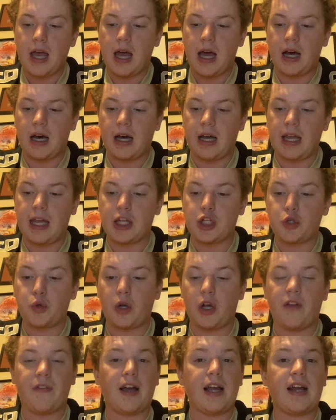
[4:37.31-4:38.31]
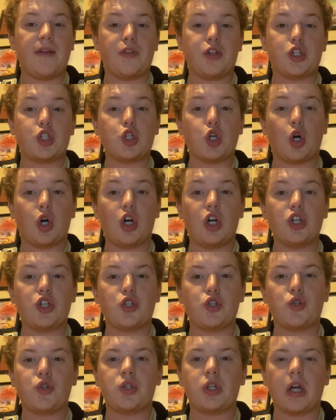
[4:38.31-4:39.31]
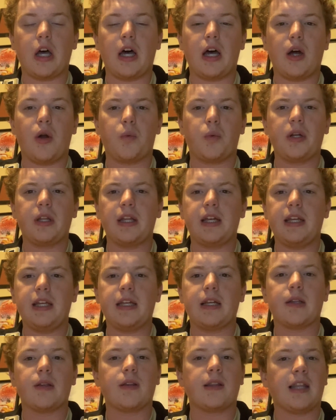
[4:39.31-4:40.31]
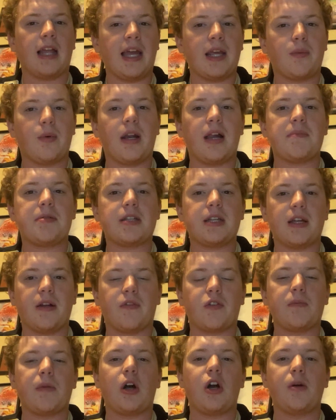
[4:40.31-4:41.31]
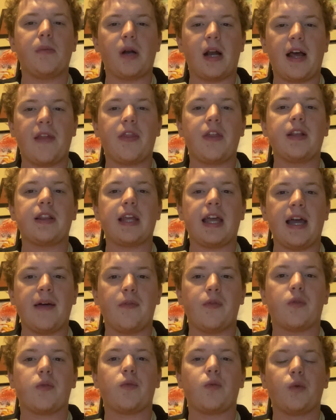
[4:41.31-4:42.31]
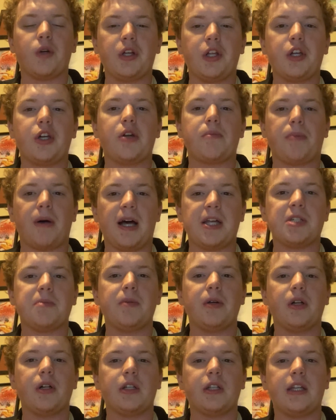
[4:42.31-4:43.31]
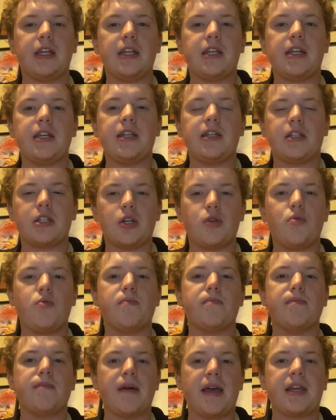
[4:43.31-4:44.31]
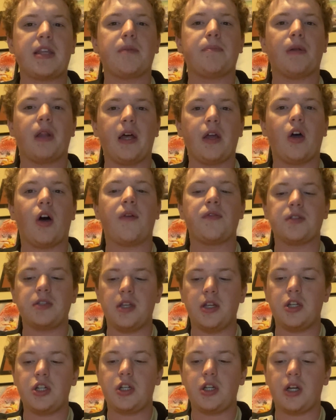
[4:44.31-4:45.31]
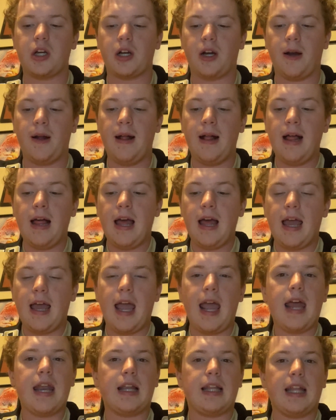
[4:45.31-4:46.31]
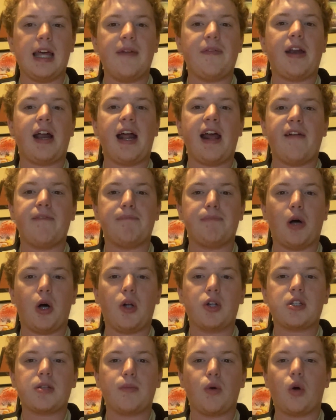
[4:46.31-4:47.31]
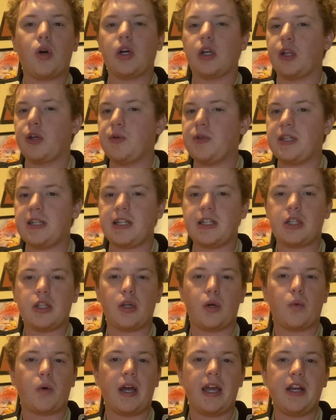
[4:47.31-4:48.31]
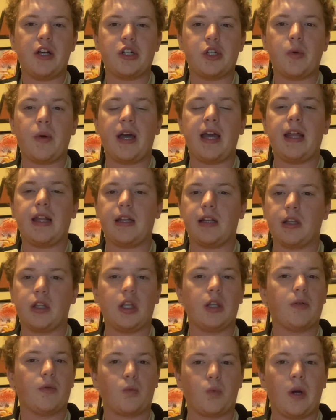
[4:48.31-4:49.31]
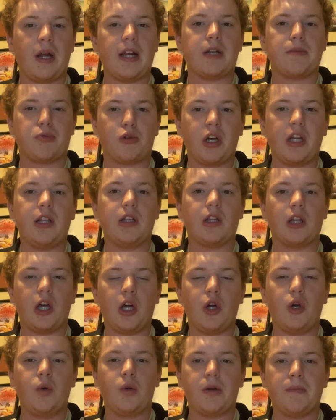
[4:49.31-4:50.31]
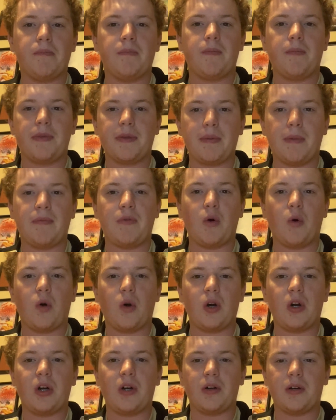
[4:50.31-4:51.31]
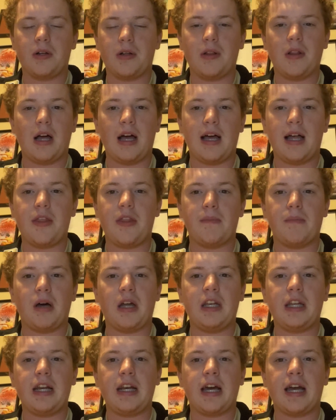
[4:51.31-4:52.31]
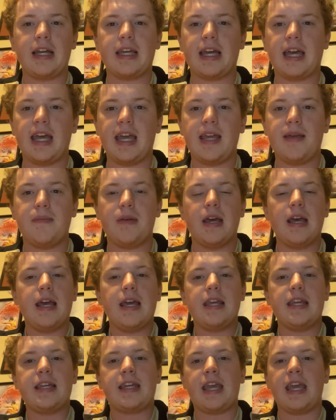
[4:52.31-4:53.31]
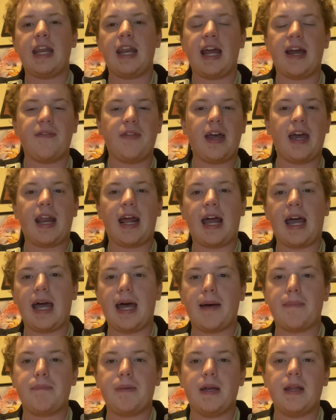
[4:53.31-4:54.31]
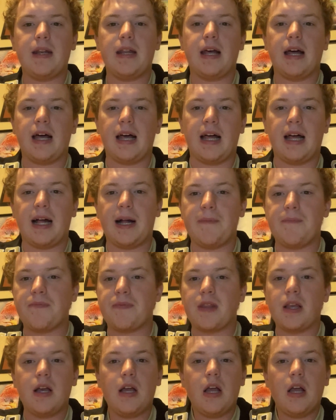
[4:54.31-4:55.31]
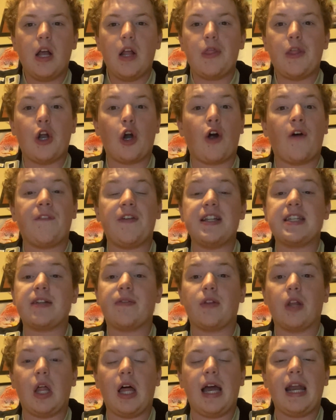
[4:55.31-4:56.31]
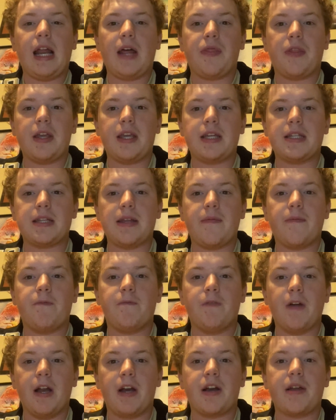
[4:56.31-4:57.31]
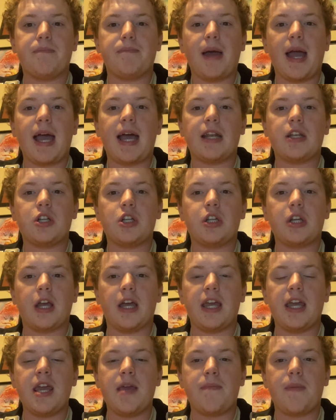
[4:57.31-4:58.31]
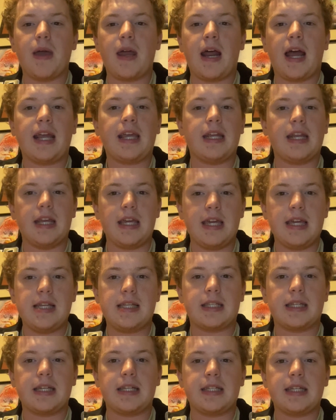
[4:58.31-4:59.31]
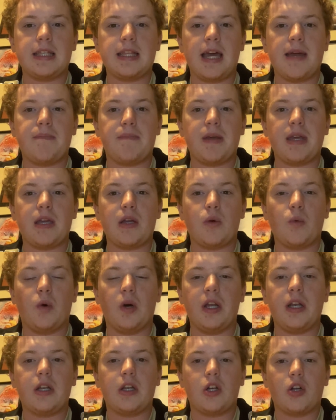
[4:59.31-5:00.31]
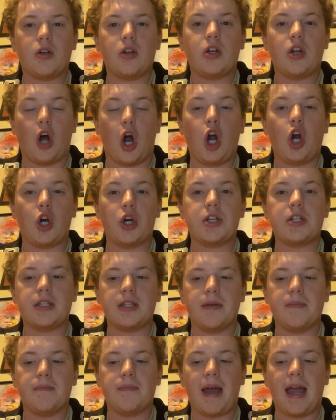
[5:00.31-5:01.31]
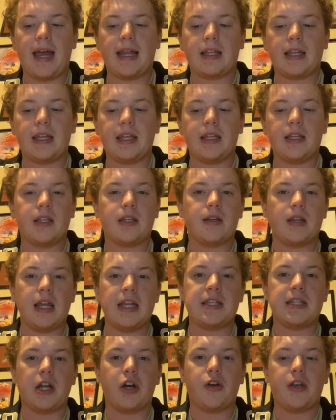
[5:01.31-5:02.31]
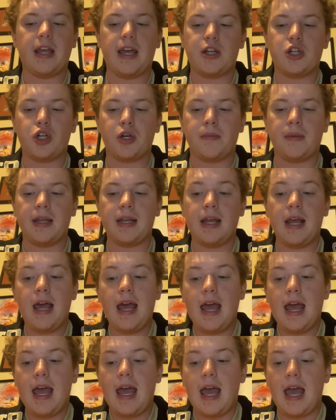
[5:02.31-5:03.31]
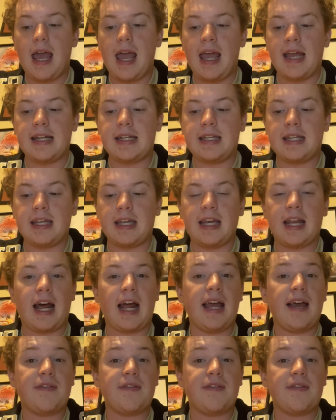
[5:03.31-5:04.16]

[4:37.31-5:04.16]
At 12, I have the Chargers. Really like what I'm seeing from Herbert. I think they have really good possibility to make the playoffs this year. At 11, I have Baltimore losing to the Raiders, who I had ranked pretty low before the Monday night game. You can't have that happen. Their offensive line, I think, is in very bad shape, and I could easily see that being what hurts them badly and is their detriment. At 10, I